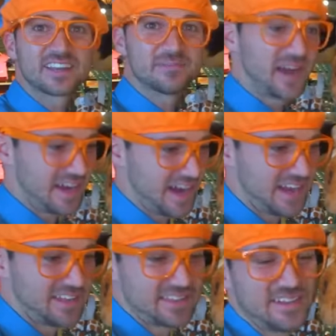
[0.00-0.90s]
my
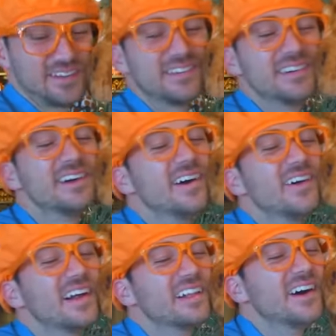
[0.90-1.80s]
height.
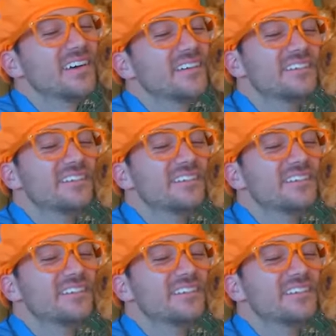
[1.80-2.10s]
Hello, hello.